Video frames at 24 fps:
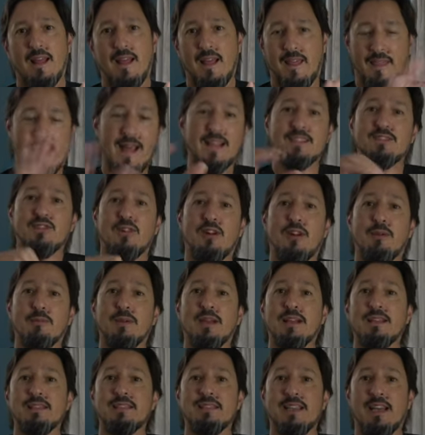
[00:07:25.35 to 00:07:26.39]
And that's all I'm
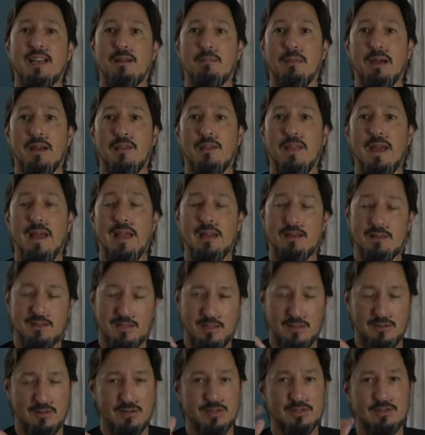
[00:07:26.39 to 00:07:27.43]
going to say about that
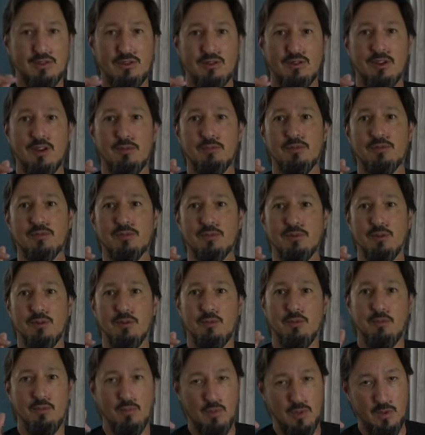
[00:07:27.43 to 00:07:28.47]
until this all comes through,
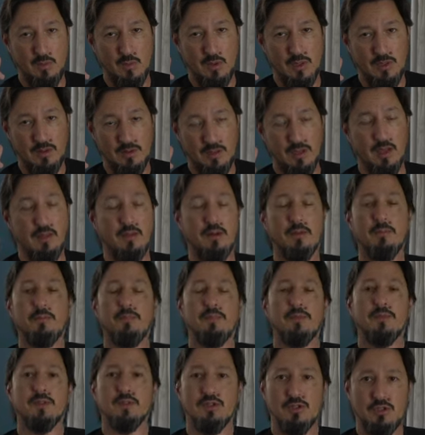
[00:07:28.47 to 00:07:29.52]
one way or the other.
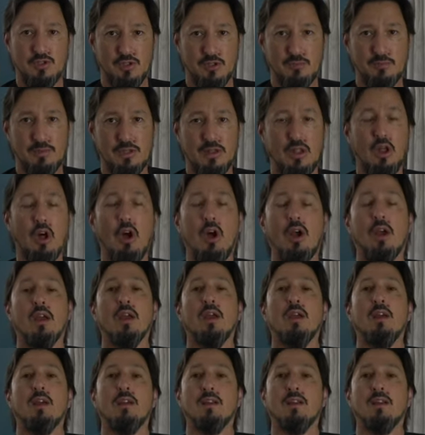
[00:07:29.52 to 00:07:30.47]
Shouldn't be long.